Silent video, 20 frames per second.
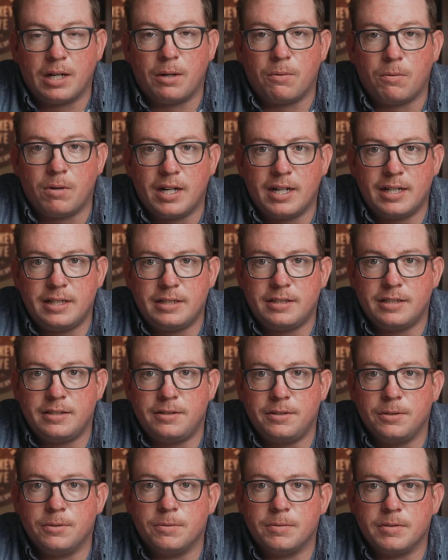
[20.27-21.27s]
I wanted to
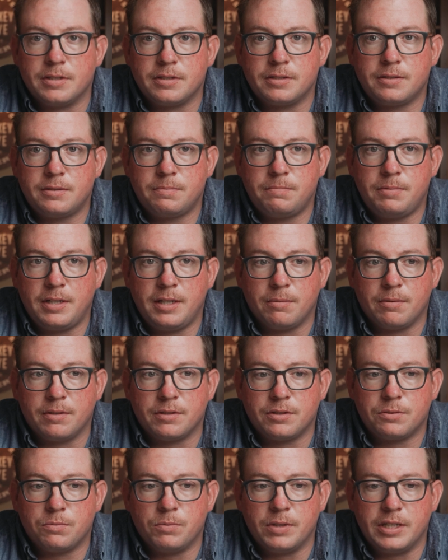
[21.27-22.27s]
do was be able
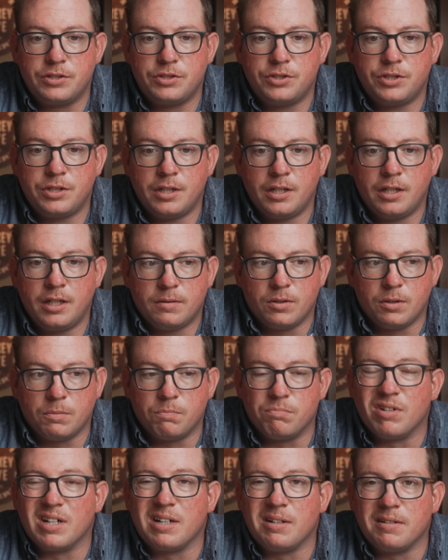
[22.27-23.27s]
to switch or
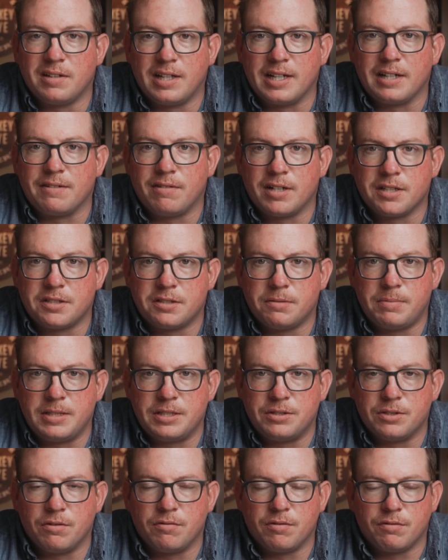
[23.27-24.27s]
bring like
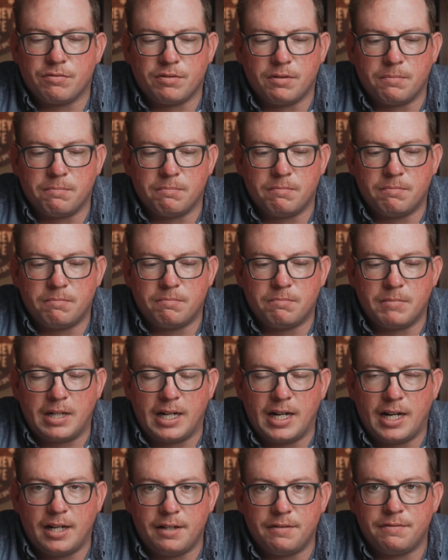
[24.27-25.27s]
recipes over from
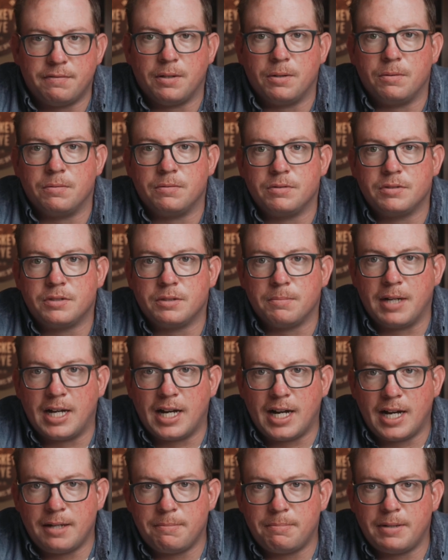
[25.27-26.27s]
my iPhone to
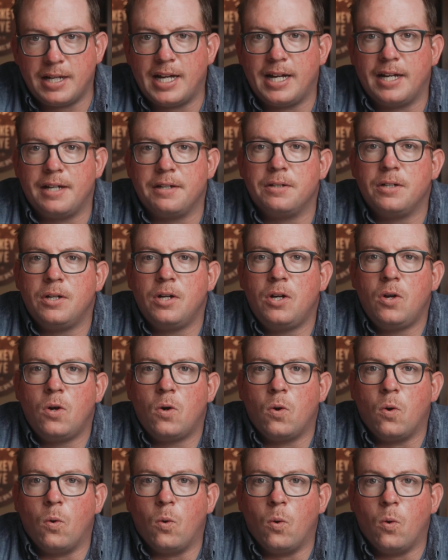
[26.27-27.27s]
my iPad,
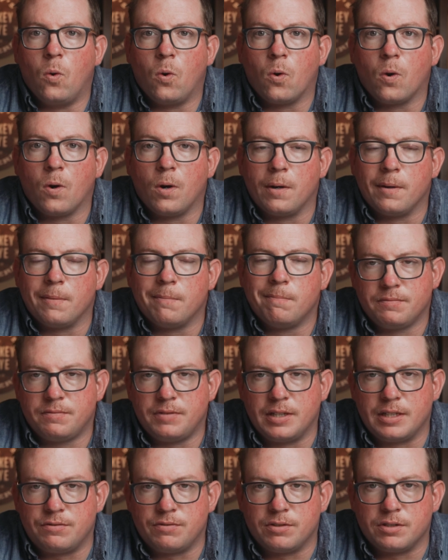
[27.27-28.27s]
or
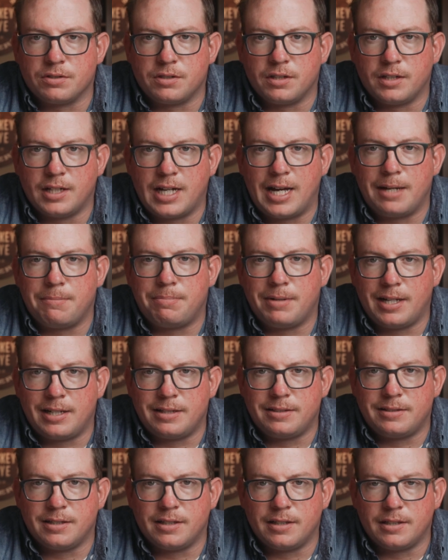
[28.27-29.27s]
vice versa,
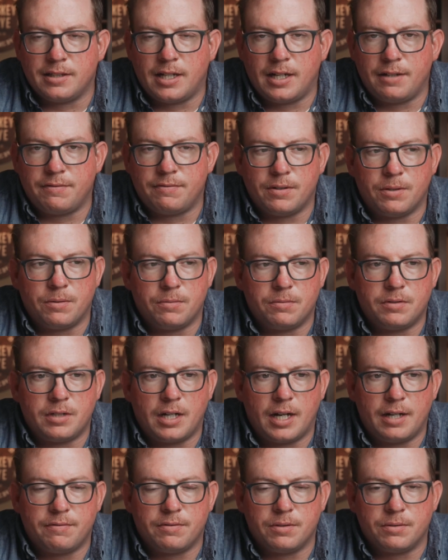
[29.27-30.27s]
iPad to iPhone,
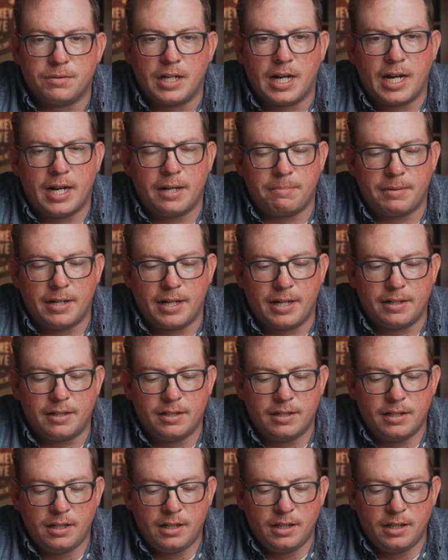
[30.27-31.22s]
iPhone to iPad.